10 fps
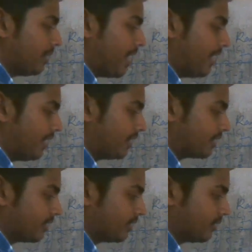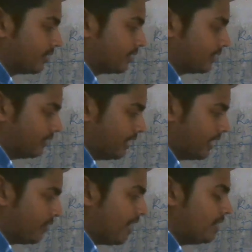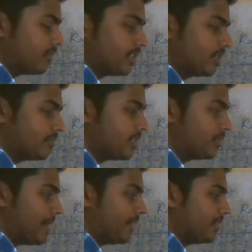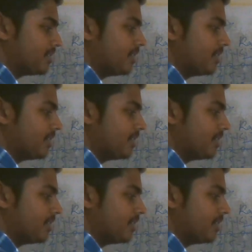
matrix, det value for 3 by 3 matrix